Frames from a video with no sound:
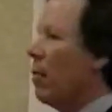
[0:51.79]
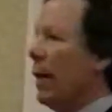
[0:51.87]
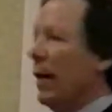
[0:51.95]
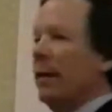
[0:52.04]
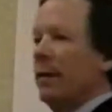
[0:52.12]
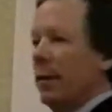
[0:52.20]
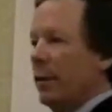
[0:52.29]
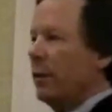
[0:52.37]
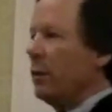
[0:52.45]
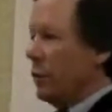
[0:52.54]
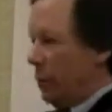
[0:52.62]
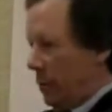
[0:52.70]
okay,
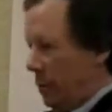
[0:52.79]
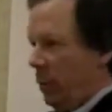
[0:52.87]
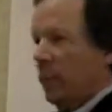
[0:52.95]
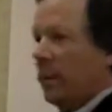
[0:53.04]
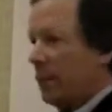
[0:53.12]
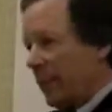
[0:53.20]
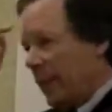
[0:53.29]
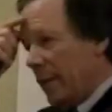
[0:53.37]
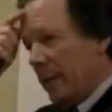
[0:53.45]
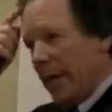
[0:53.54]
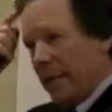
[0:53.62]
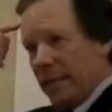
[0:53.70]
here's in
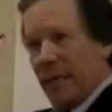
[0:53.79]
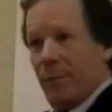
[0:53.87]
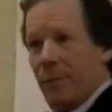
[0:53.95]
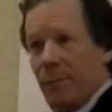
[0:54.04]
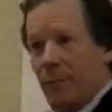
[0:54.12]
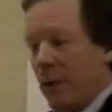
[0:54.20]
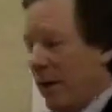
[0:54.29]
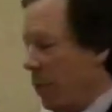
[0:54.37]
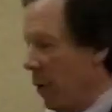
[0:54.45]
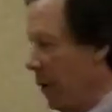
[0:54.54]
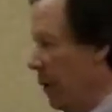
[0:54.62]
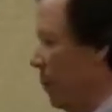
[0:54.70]
my example with my
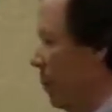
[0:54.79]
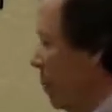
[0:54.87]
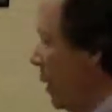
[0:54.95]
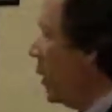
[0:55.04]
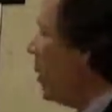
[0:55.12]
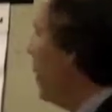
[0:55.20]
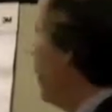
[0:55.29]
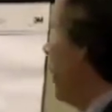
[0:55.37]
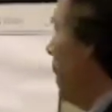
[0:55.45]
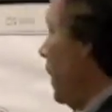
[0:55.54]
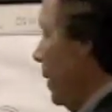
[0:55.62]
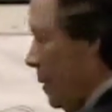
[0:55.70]
brother. Bill,
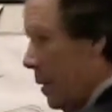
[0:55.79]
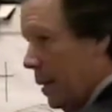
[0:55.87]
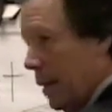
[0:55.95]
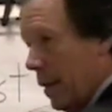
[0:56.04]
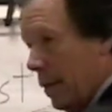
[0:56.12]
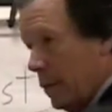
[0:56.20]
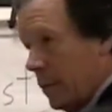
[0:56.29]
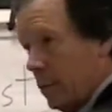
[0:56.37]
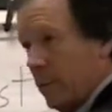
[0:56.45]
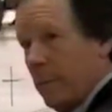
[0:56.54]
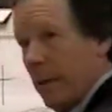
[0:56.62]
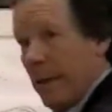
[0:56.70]

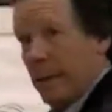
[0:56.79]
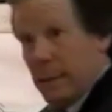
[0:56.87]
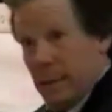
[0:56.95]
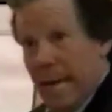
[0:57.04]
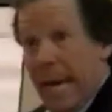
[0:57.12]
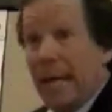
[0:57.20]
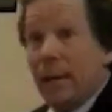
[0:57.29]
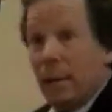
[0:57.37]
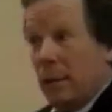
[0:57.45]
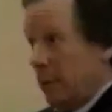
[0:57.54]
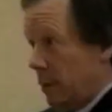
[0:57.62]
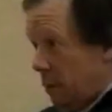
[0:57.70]
here's my cat.
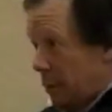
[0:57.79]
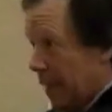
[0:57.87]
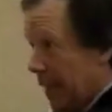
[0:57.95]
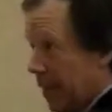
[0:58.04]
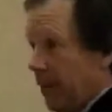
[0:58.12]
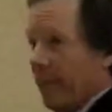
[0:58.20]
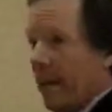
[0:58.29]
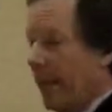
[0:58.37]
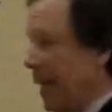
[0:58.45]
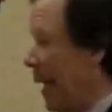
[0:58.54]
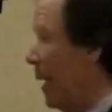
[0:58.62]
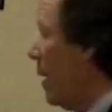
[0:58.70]
You take care of my
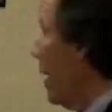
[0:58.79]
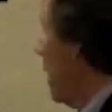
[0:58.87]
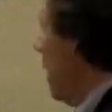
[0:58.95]
cat.